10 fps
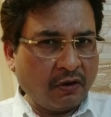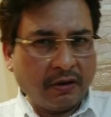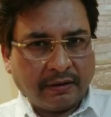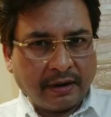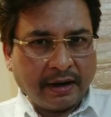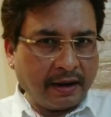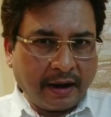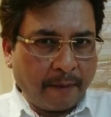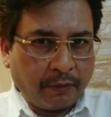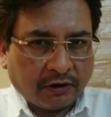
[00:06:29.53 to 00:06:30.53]
or
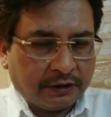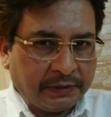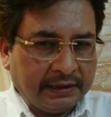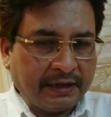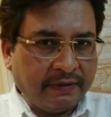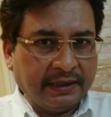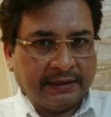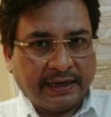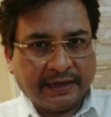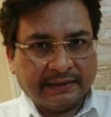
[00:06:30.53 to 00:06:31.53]
approximately 17
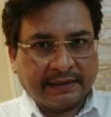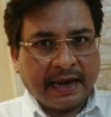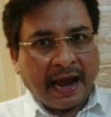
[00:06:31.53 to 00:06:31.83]
seconds.